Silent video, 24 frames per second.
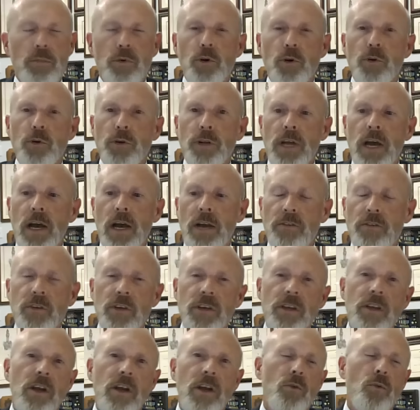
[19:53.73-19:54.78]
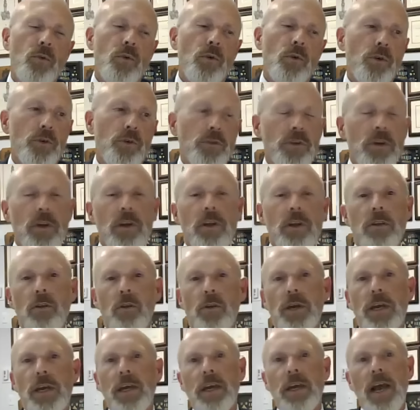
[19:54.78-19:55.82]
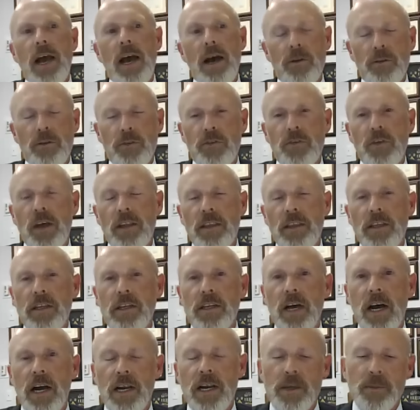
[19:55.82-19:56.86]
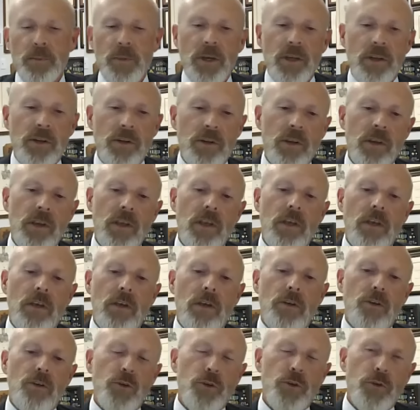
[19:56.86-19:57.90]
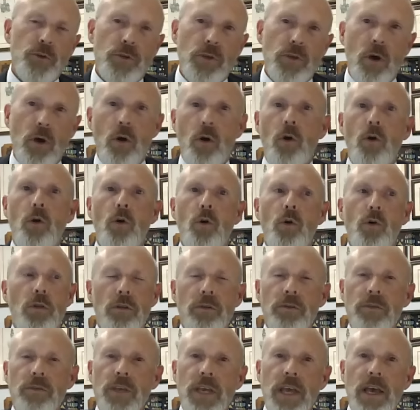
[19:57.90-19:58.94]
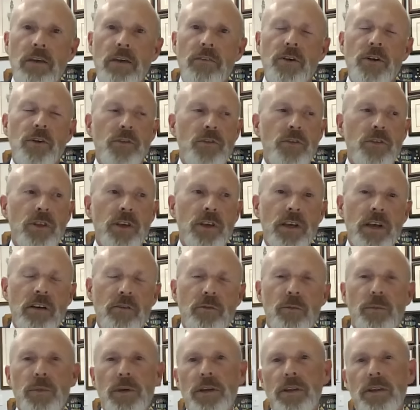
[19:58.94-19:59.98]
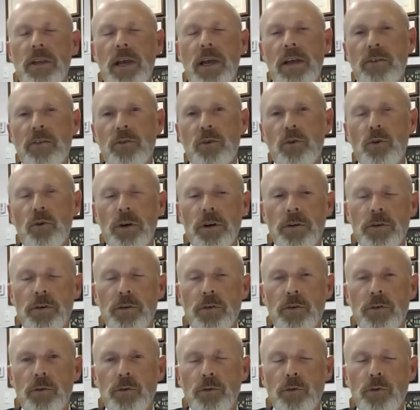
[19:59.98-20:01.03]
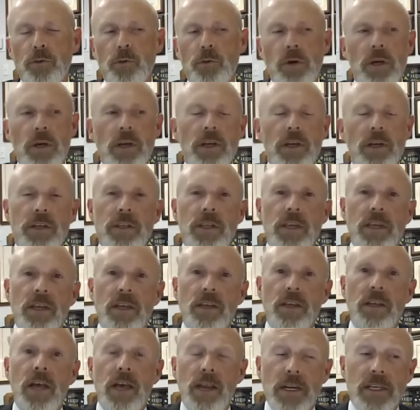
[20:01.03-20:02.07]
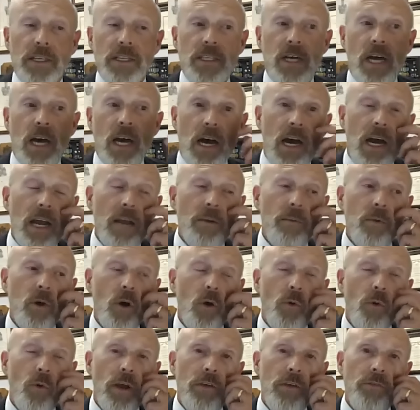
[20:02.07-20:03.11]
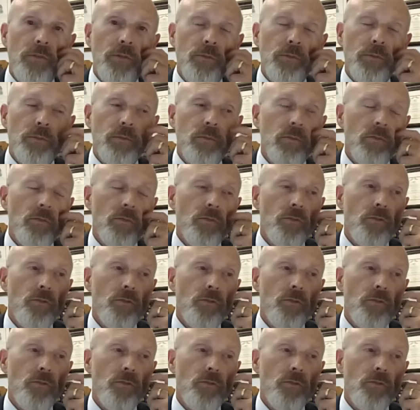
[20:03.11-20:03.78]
Brutonizing in other words looking outside the document to the whole of the evidence of the government, that's going to take a lot of time away from